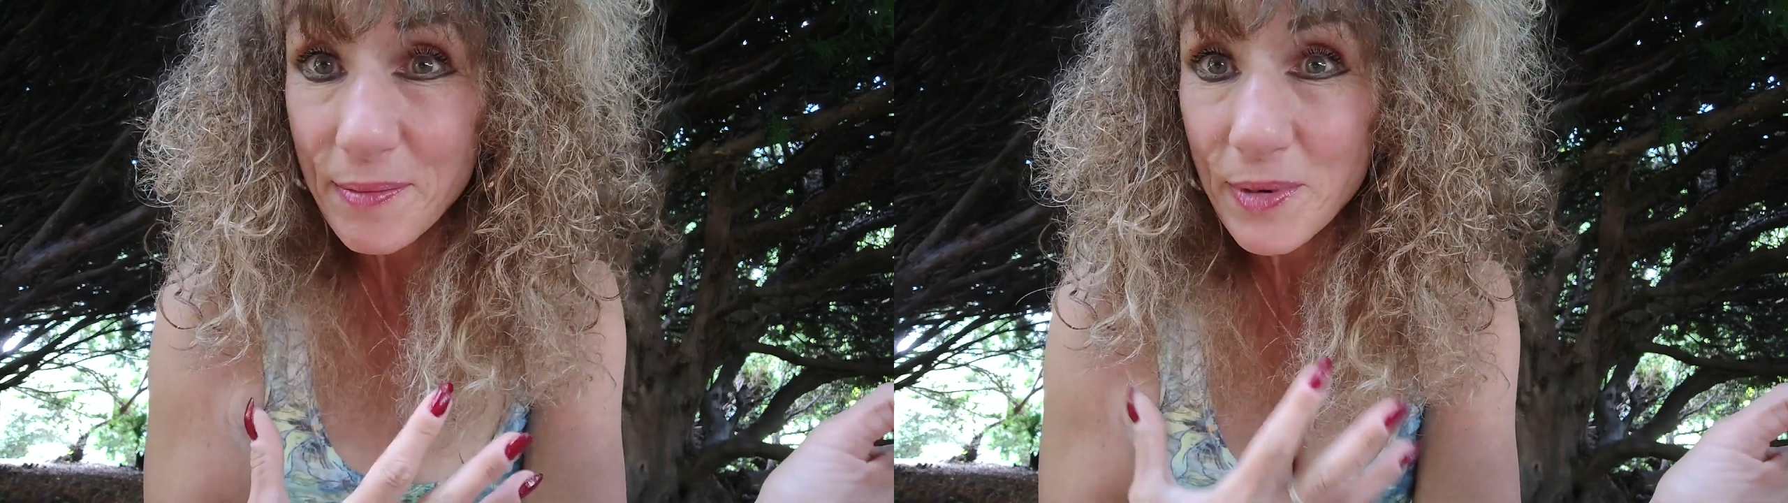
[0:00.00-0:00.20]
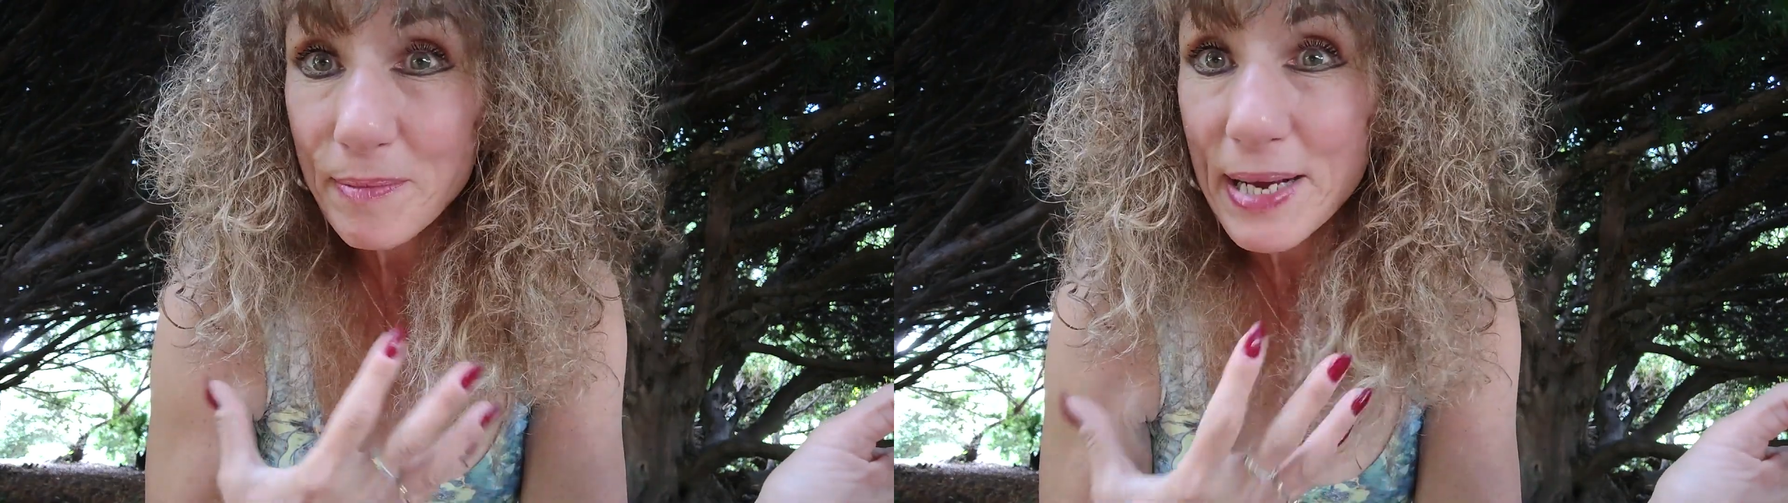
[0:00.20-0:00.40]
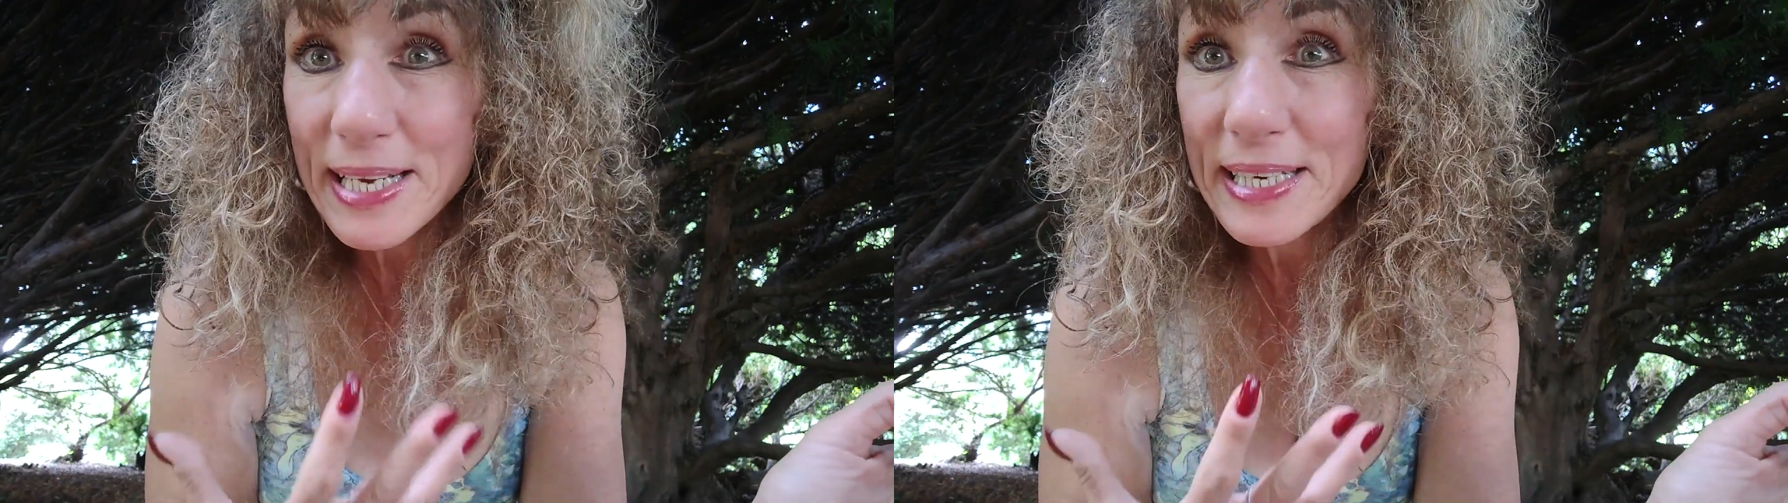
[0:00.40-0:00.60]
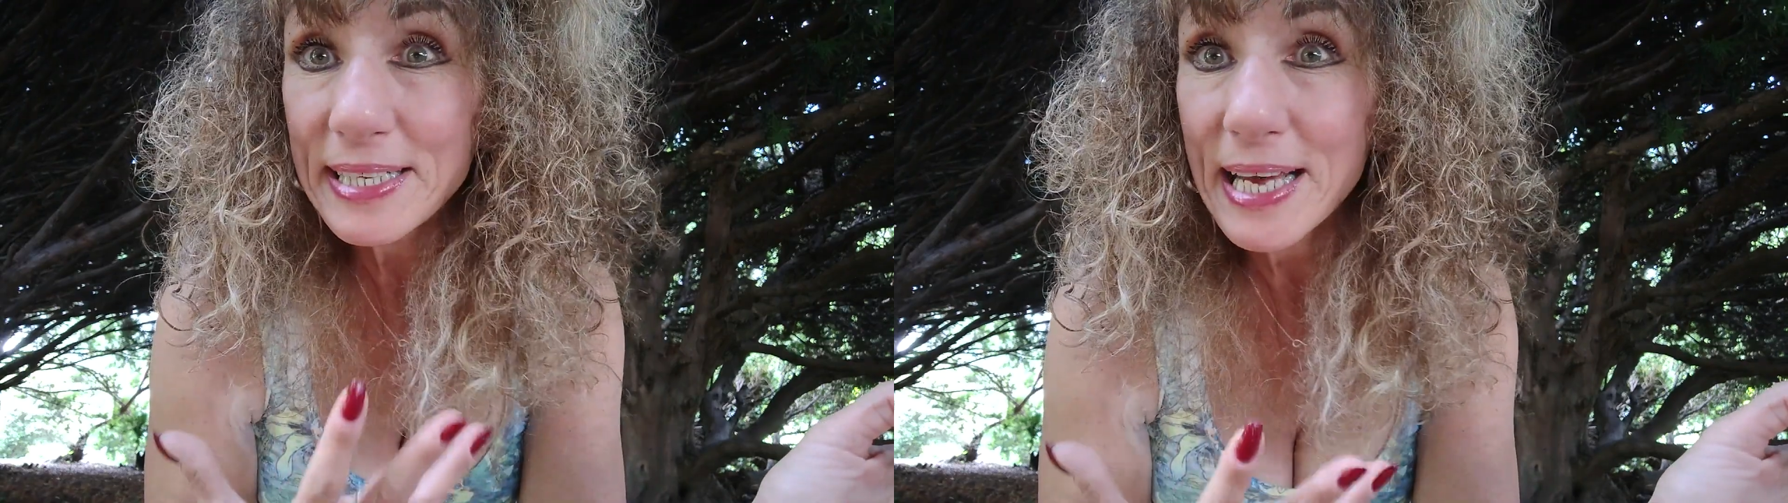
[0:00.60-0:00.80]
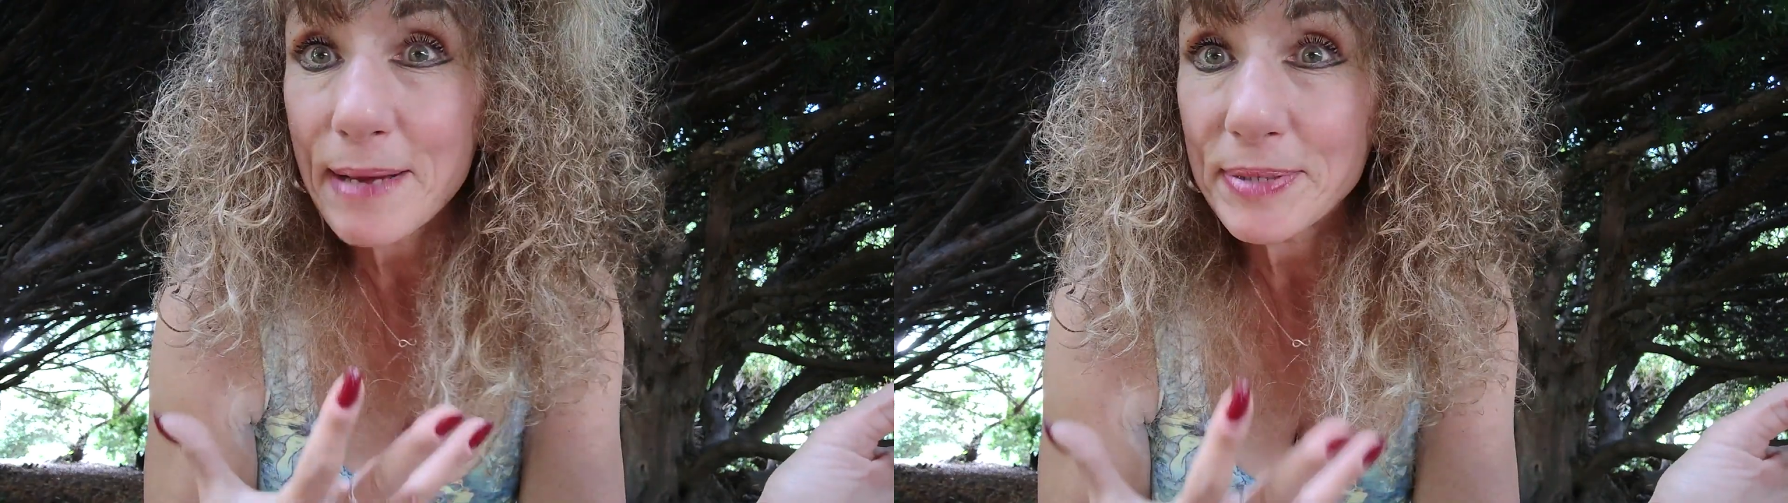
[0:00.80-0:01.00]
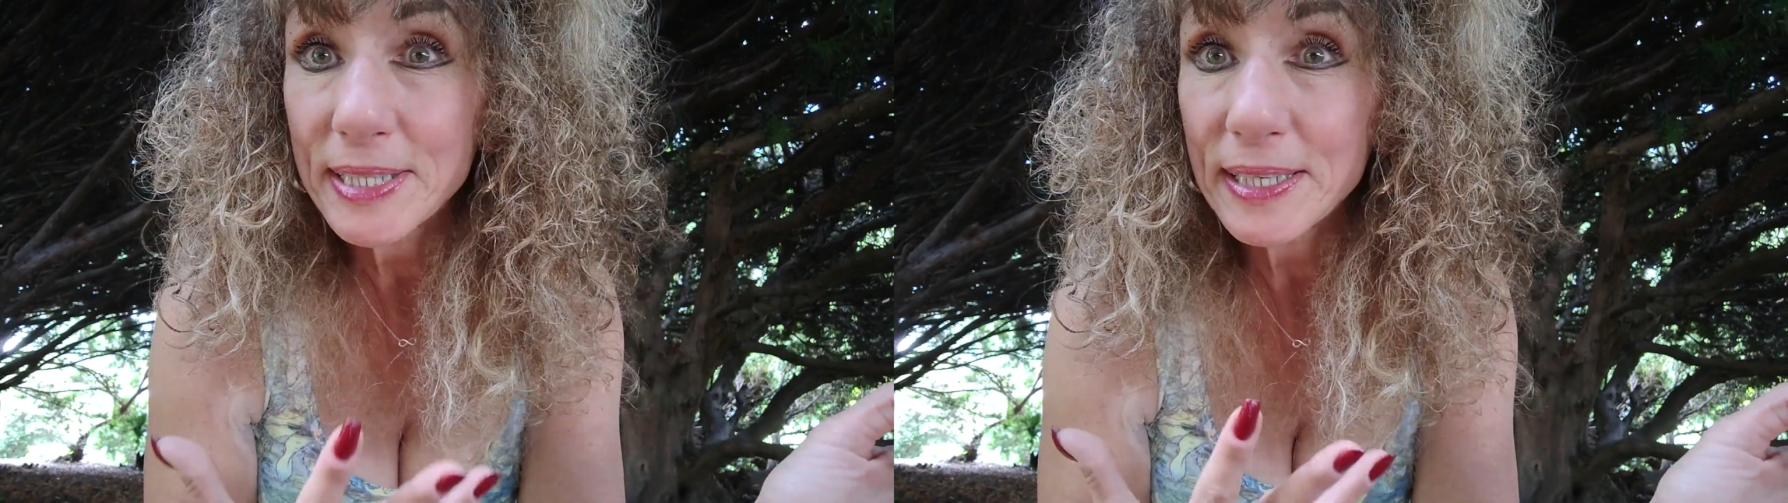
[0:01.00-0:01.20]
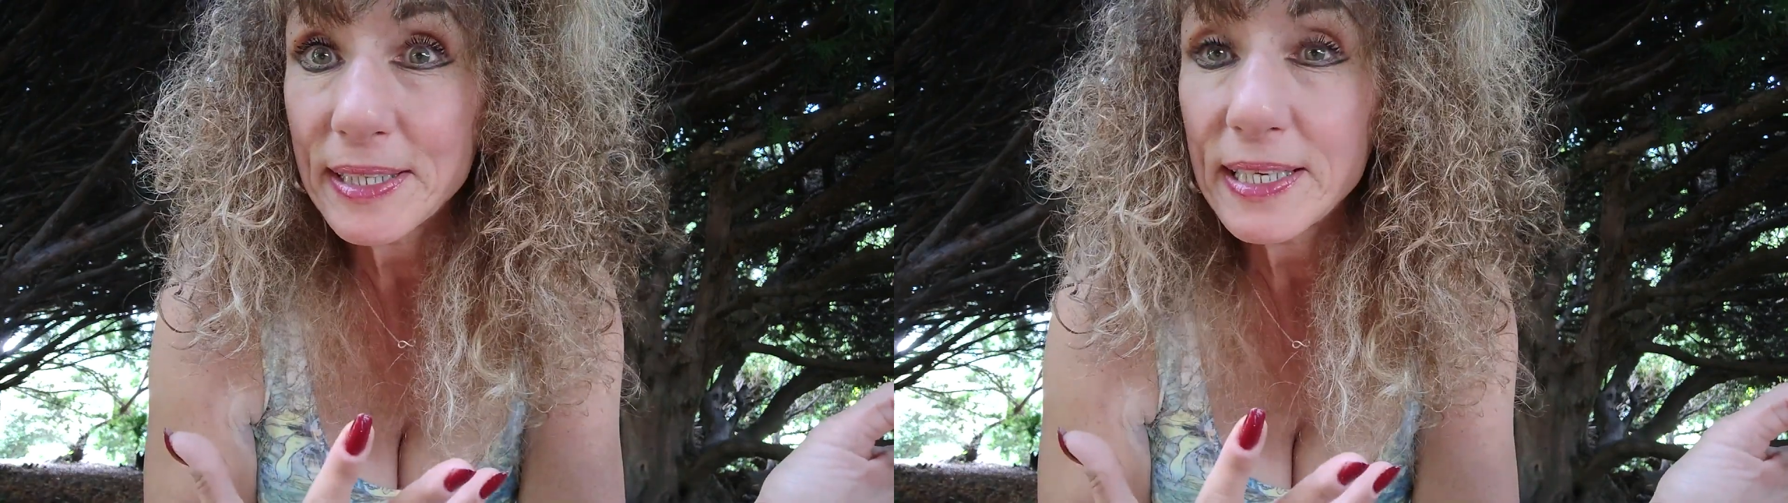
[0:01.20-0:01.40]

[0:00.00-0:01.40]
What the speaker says: where my handicapped son